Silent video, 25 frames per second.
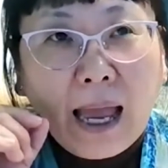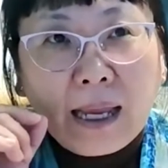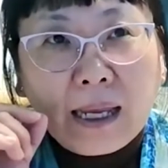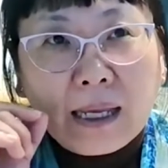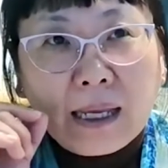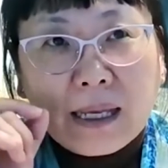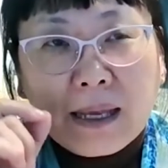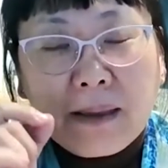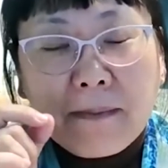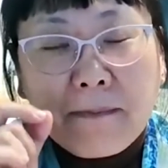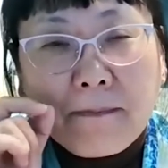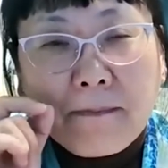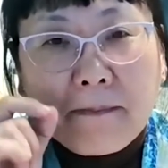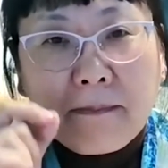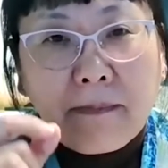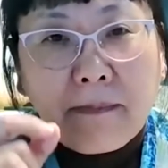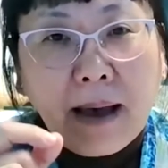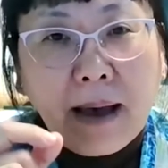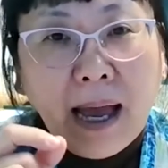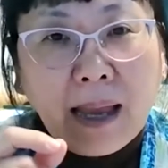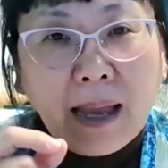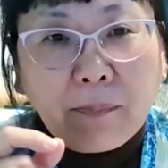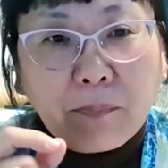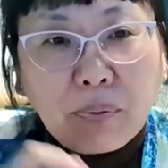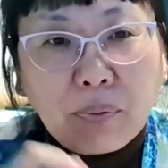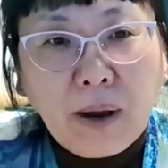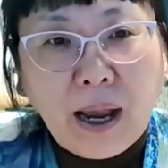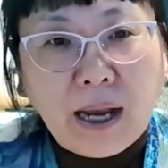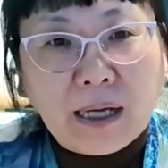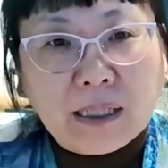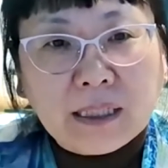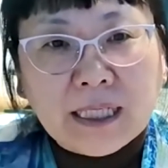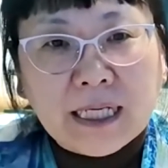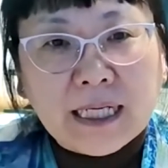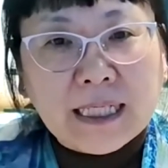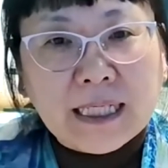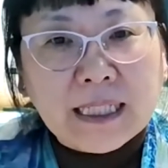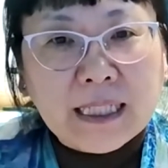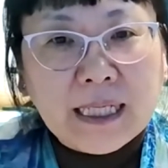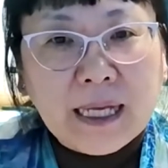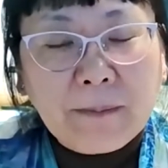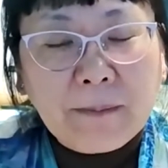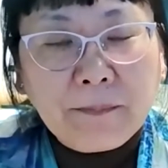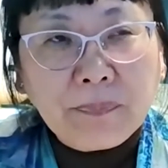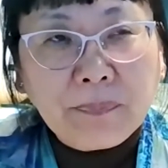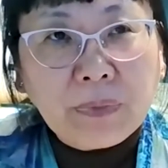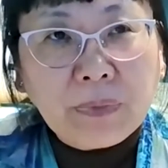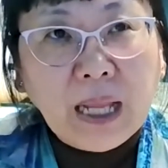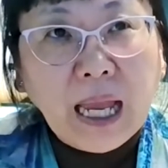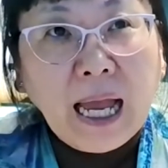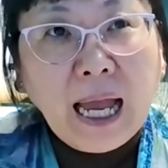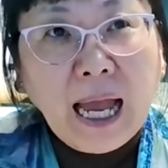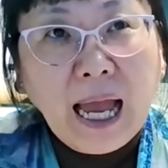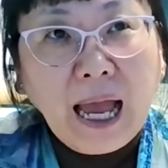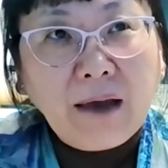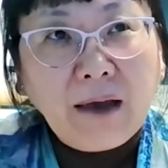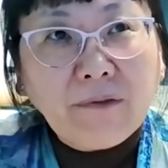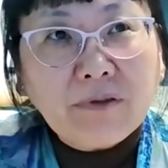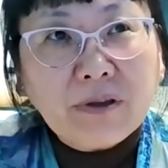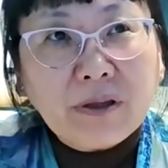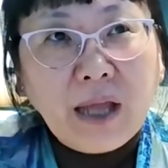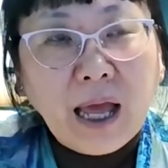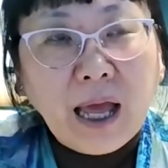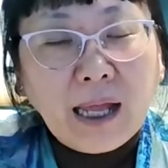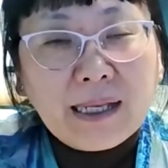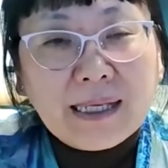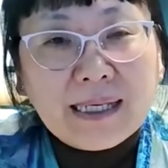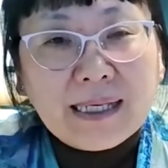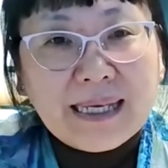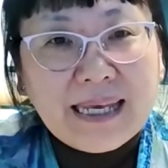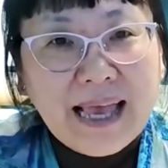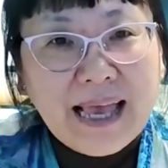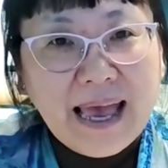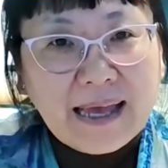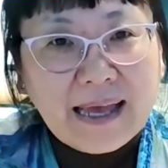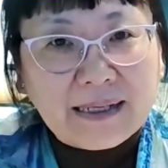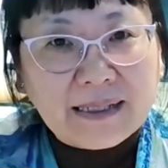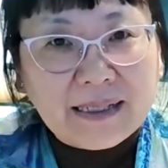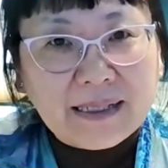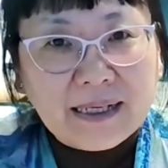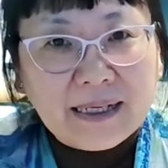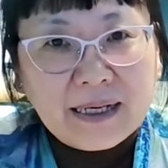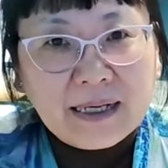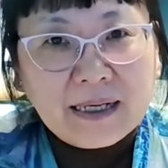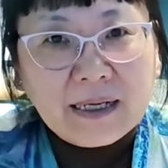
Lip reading: in my practice, I have not yet